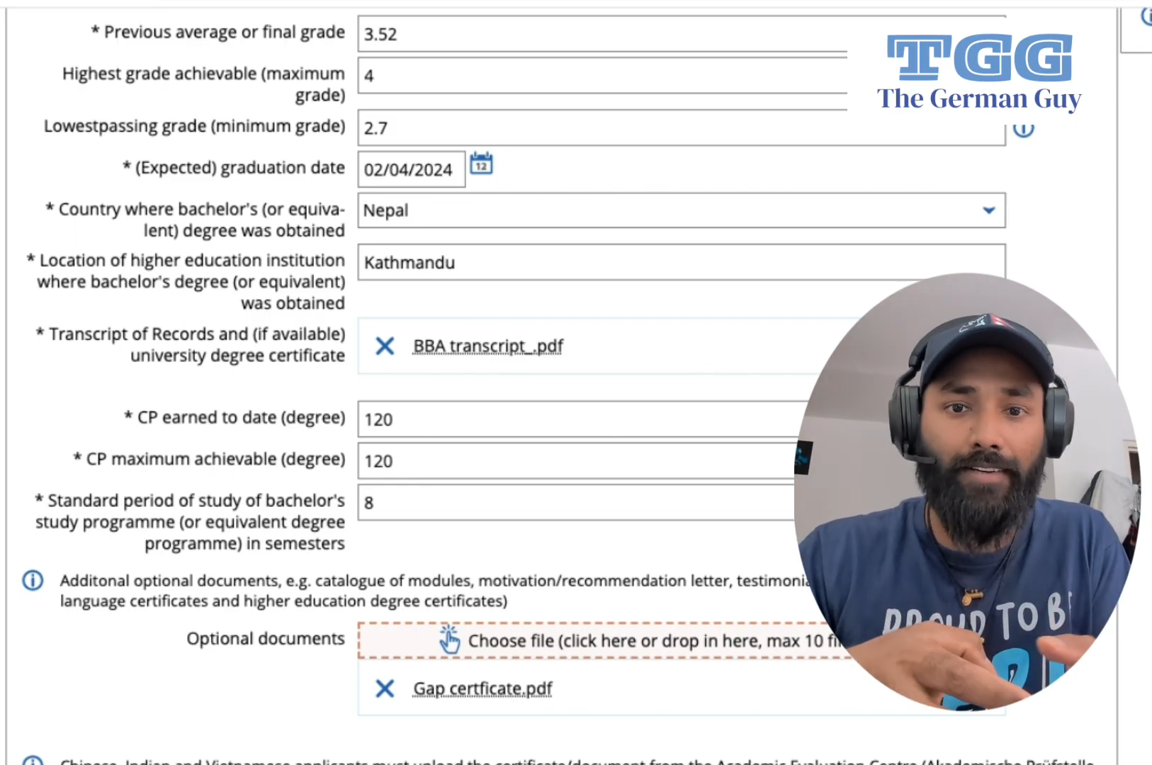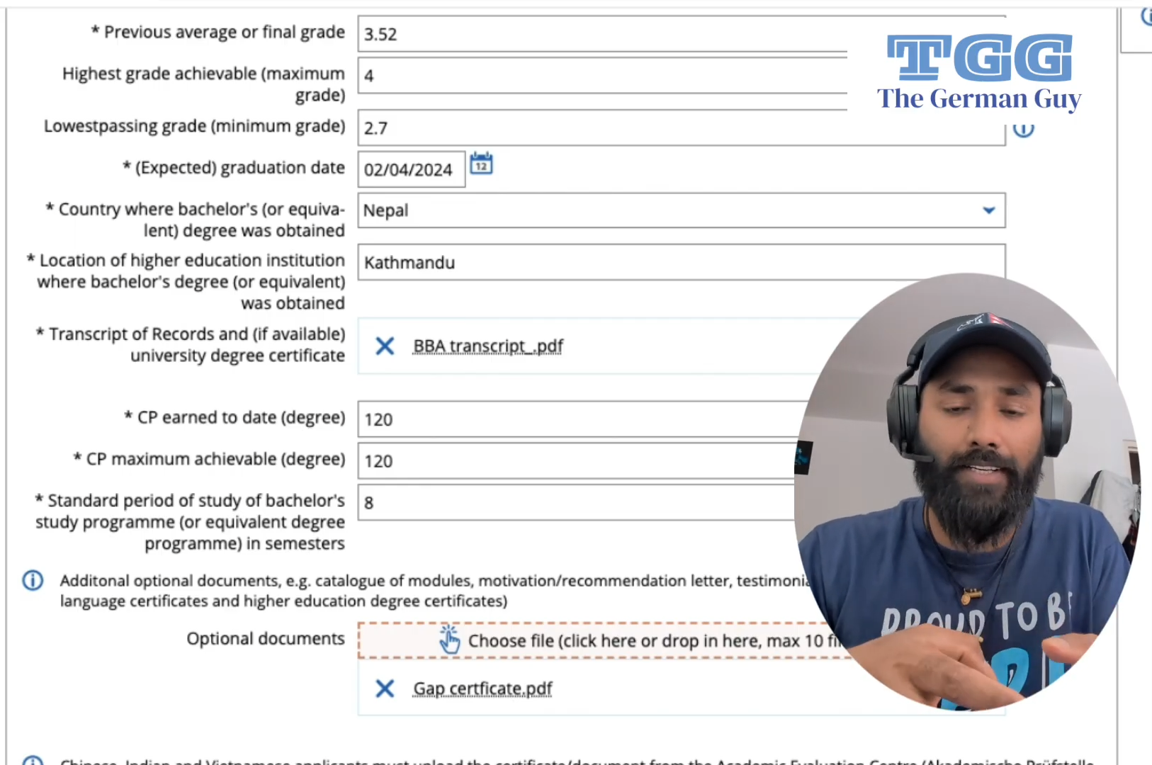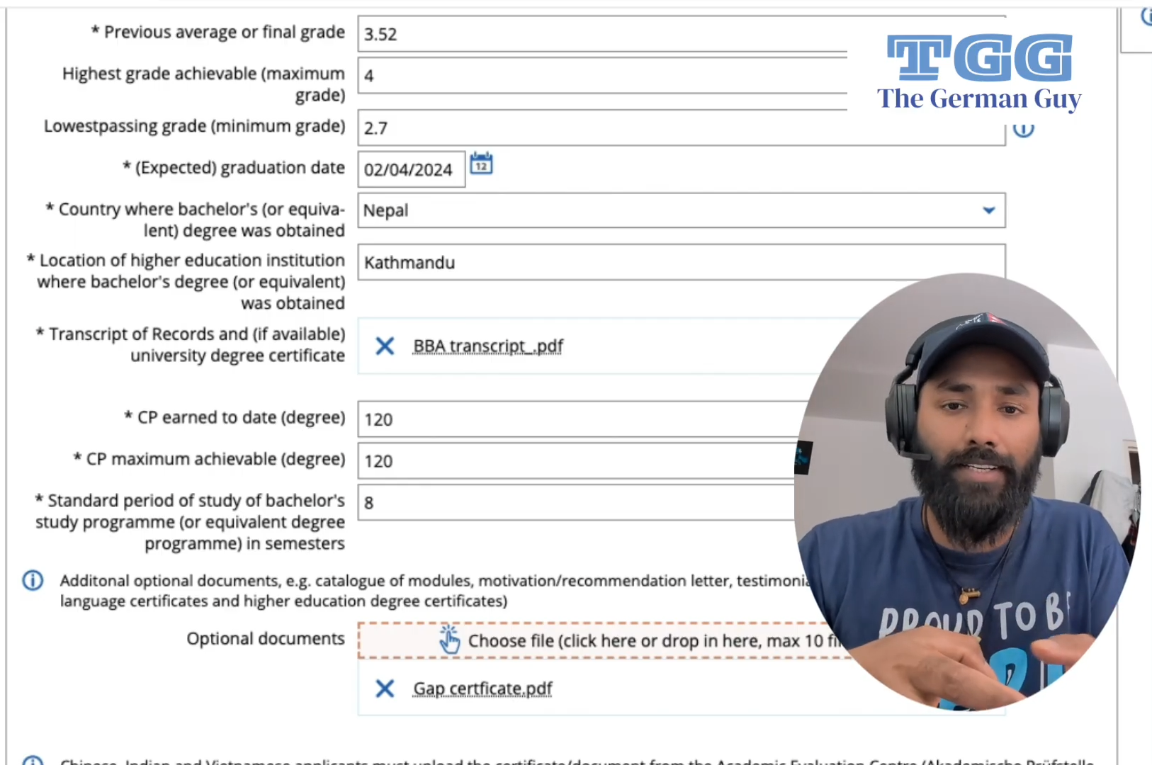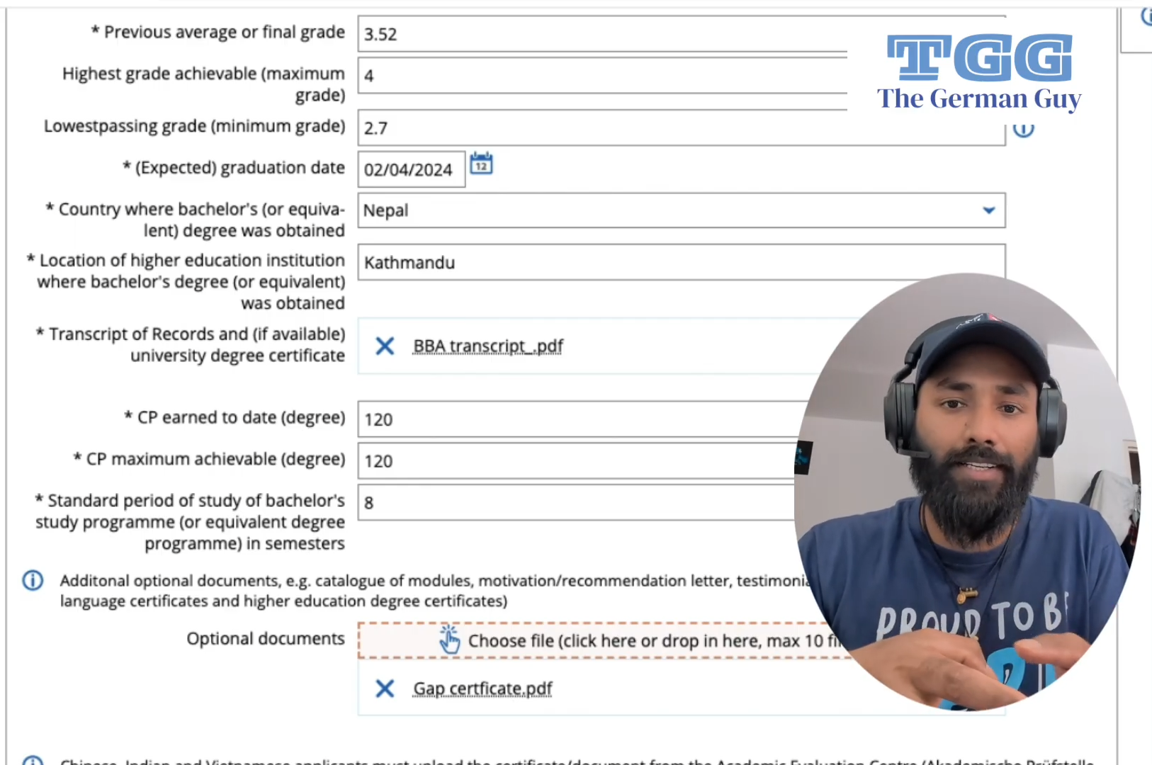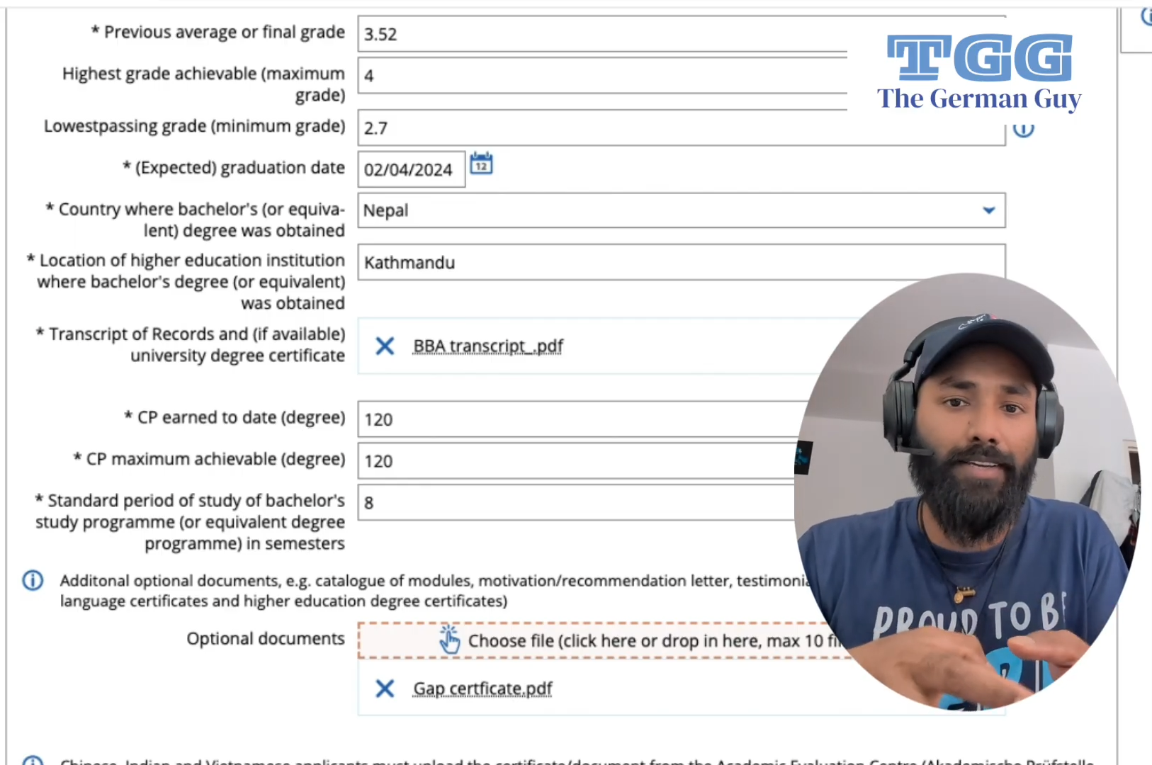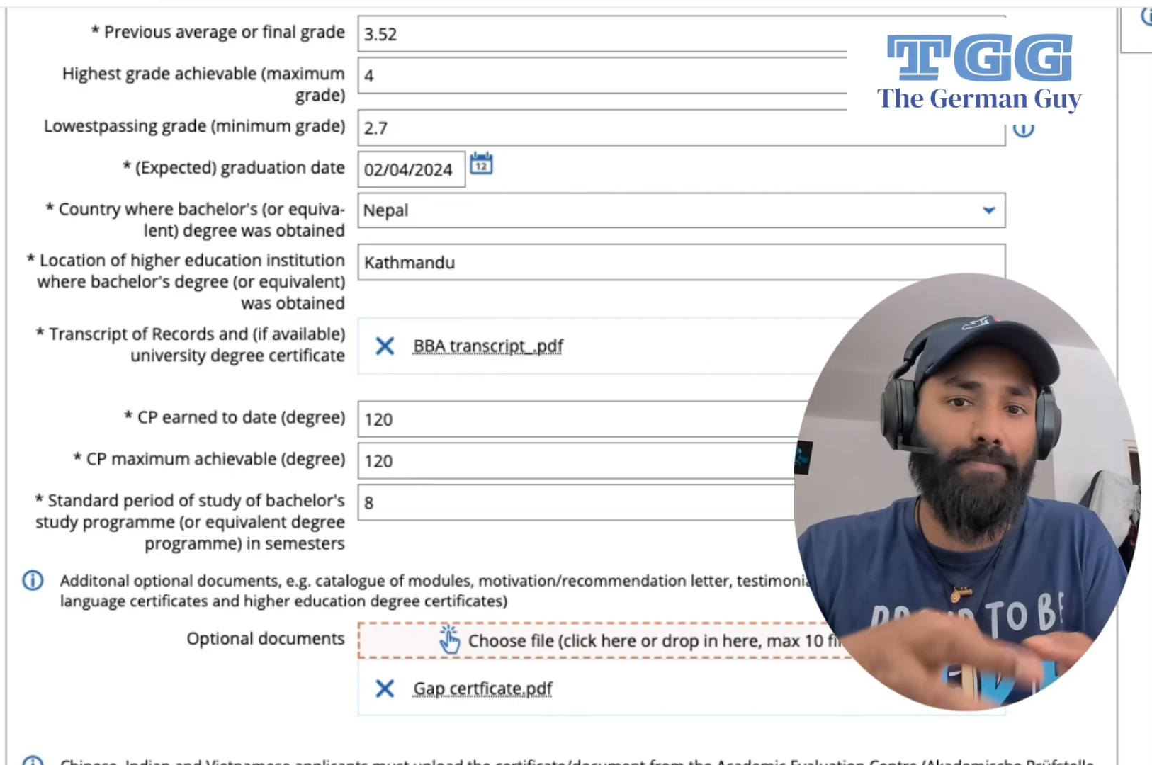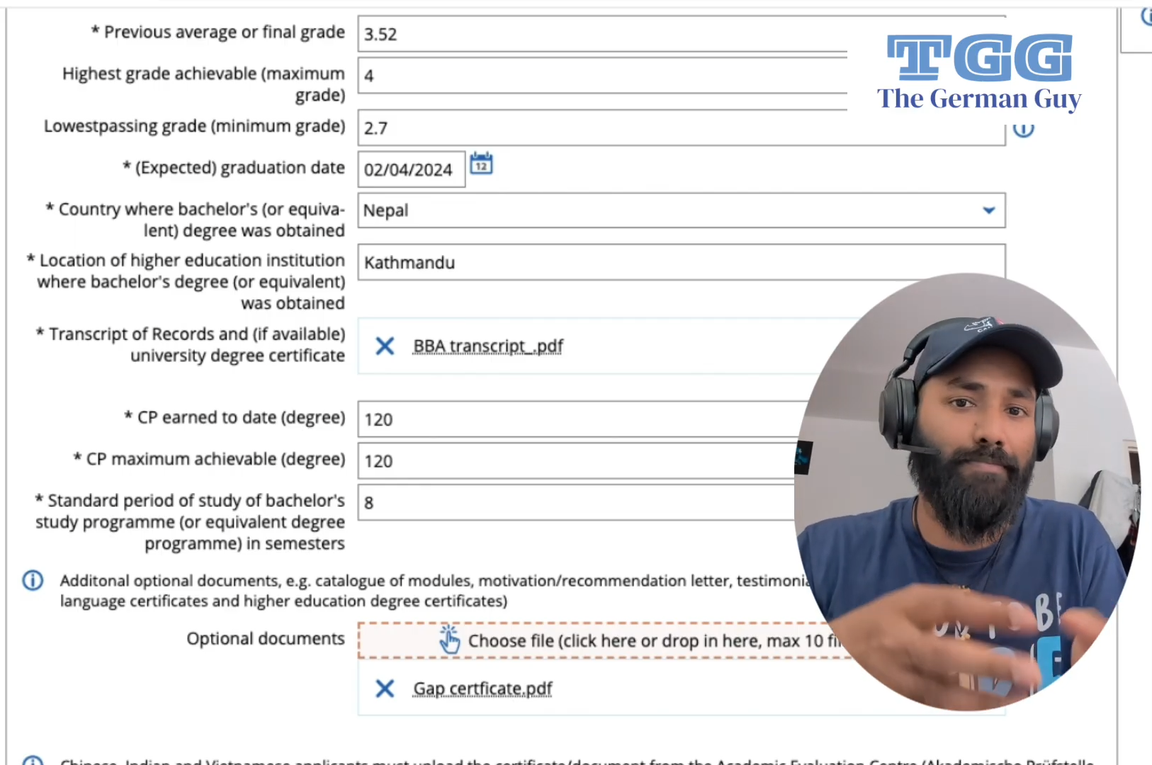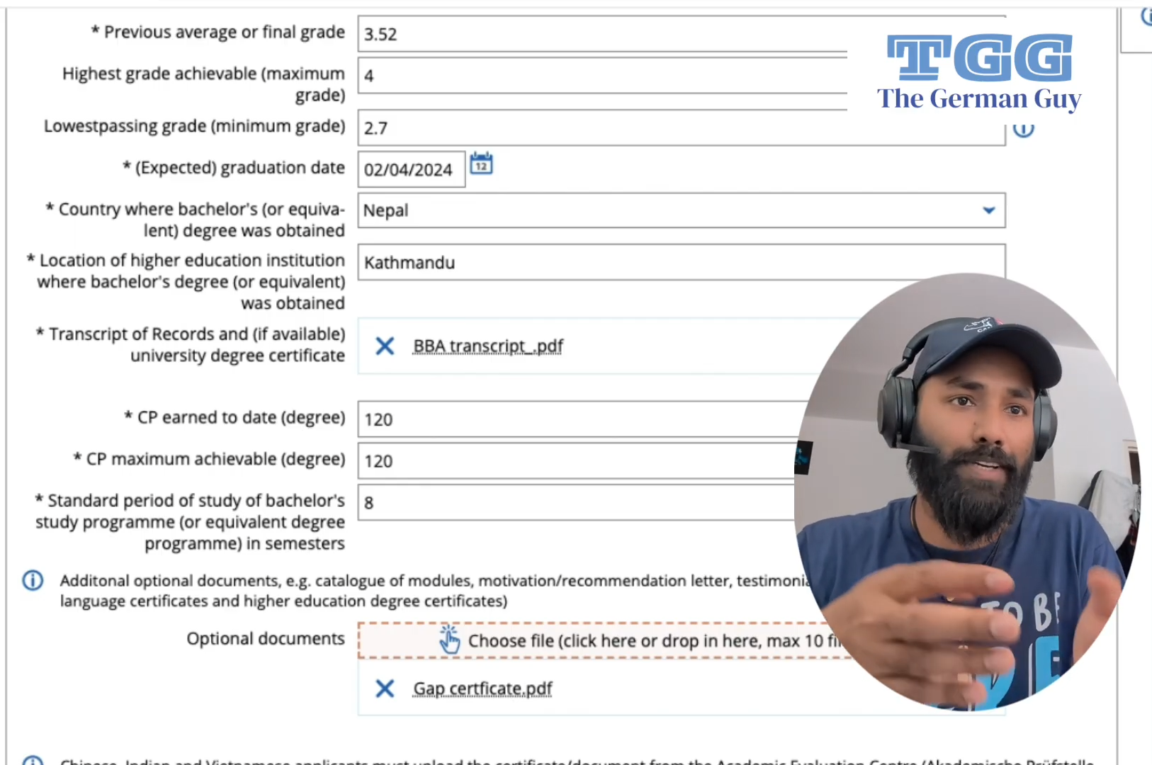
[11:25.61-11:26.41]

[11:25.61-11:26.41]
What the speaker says: degree.